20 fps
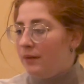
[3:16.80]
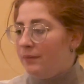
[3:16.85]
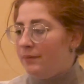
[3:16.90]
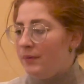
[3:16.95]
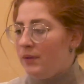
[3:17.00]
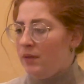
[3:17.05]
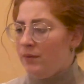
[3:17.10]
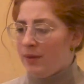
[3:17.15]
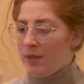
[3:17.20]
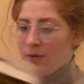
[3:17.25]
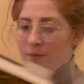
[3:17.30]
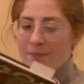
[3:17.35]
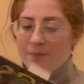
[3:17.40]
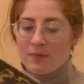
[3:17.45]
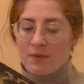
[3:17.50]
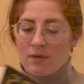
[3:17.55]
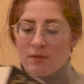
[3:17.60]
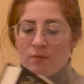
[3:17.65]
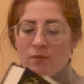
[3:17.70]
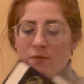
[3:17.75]
there we go.
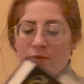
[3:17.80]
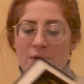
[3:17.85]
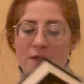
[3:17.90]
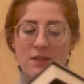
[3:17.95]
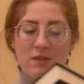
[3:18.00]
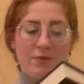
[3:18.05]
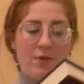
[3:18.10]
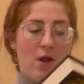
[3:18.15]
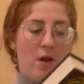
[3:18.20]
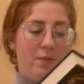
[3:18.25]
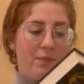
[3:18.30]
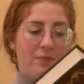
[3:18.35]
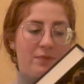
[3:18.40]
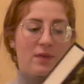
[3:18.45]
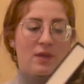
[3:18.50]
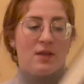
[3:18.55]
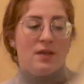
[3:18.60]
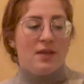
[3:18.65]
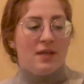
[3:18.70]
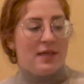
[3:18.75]
First of
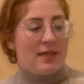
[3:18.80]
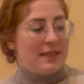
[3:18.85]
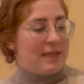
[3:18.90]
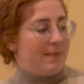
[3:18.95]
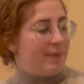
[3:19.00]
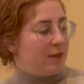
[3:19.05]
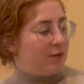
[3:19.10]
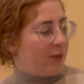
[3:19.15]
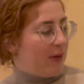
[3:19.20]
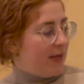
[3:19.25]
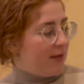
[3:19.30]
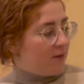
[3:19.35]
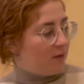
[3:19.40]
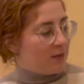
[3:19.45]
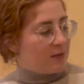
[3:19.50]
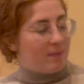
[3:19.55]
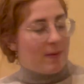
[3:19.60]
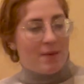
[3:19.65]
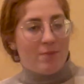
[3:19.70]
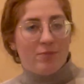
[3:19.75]
all, The
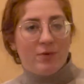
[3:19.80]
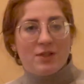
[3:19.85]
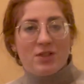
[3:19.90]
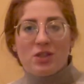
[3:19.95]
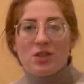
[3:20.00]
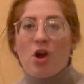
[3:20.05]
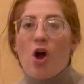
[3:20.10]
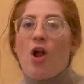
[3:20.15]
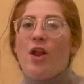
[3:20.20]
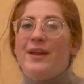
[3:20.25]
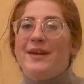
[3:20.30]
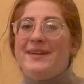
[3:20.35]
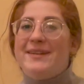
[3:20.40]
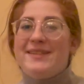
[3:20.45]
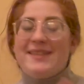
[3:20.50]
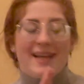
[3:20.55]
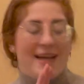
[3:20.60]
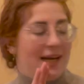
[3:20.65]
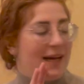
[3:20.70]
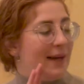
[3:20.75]
Betrayals by Bridget
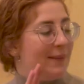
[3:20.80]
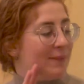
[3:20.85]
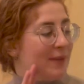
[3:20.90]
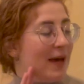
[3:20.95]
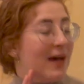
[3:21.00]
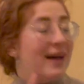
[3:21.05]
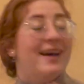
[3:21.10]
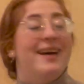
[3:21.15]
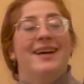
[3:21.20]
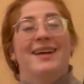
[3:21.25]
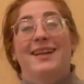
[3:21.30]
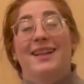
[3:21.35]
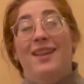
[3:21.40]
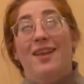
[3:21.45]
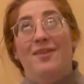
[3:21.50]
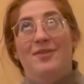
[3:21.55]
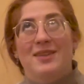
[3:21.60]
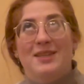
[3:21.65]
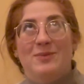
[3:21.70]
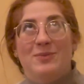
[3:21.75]
Collins. I
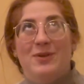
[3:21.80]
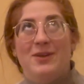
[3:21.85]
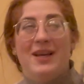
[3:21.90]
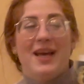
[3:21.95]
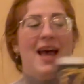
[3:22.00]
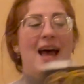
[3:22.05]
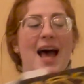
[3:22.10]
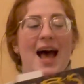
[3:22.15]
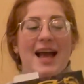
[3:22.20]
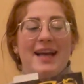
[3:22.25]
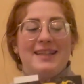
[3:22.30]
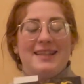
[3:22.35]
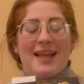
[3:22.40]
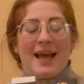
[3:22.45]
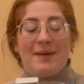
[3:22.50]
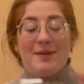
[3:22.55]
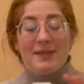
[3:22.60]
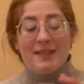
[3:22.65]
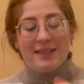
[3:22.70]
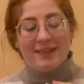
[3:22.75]
love this book.
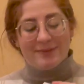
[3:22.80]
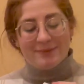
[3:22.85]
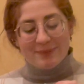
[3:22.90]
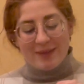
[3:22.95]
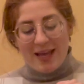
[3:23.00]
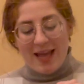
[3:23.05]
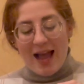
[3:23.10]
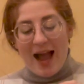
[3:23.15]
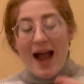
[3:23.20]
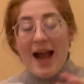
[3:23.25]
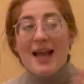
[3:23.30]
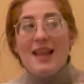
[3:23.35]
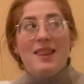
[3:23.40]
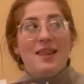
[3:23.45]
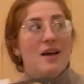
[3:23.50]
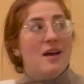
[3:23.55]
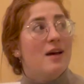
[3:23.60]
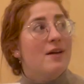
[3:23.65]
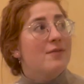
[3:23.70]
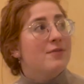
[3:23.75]
I
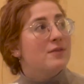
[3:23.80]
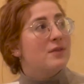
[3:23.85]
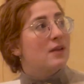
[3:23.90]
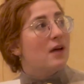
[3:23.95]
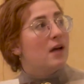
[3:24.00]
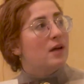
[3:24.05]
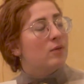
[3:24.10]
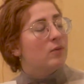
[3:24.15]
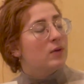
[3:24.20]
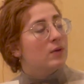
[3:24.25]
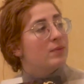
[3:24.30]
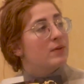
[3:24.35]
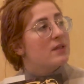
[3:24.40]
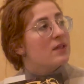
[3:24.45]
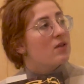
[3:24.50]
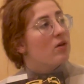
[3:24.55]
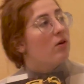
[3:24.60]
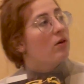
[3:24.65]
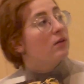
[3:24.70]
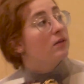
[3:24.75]
loved, what was it
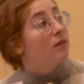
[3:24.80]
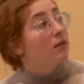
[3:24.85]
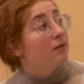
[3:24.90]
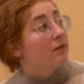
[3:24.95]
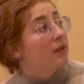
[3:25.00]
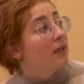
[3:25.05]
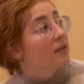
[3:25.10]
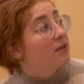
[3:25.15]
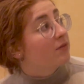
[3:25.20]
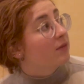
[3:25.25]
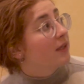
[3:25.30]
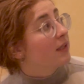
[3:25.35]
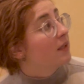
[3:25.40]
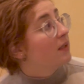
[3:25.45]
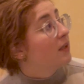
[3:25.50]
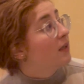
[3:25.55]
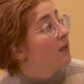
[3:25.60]
called? Oh, that's great.